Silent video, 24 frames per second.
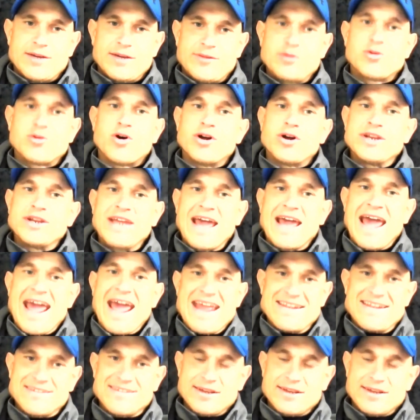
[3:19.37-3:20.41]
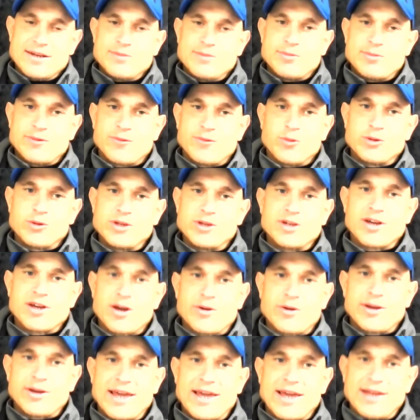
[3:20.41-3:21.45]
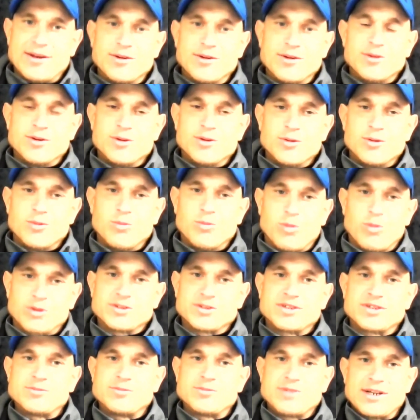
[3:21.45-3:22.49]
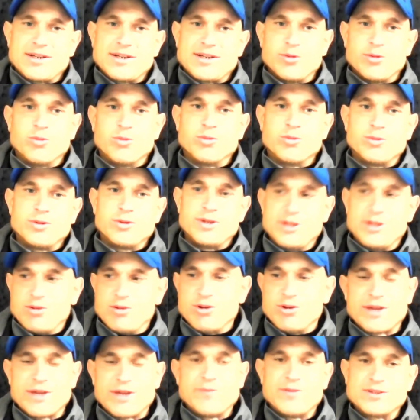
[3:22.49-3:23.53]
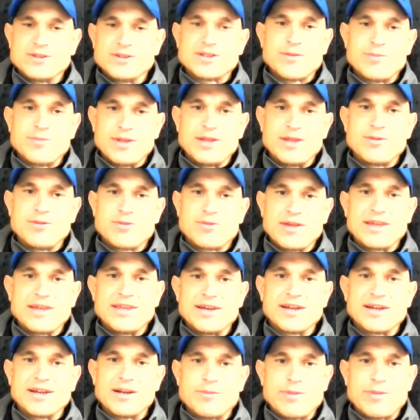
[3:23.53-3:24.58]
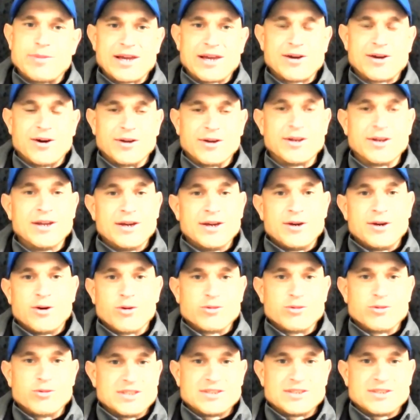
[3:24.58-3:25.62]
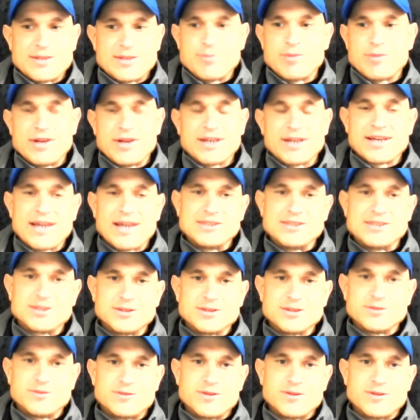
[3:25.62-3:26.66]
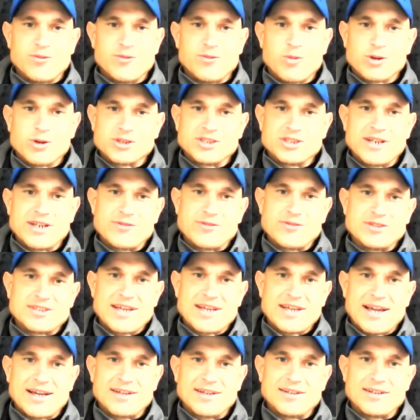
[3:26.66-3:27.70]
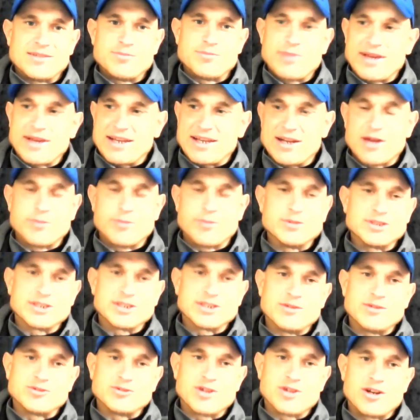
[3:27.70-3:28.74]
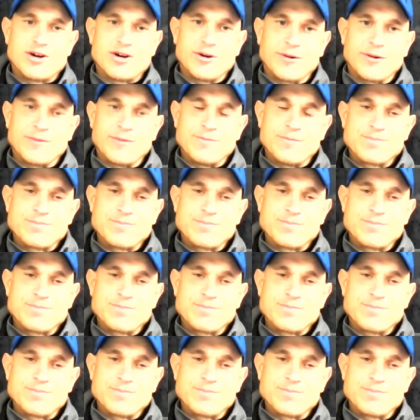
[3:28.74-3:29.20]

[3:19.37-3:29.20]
got in your head before you're going in what subject are you looking for, something you think you're going to pick on, or is it simply a case of watching every second and picking it up as it goes along?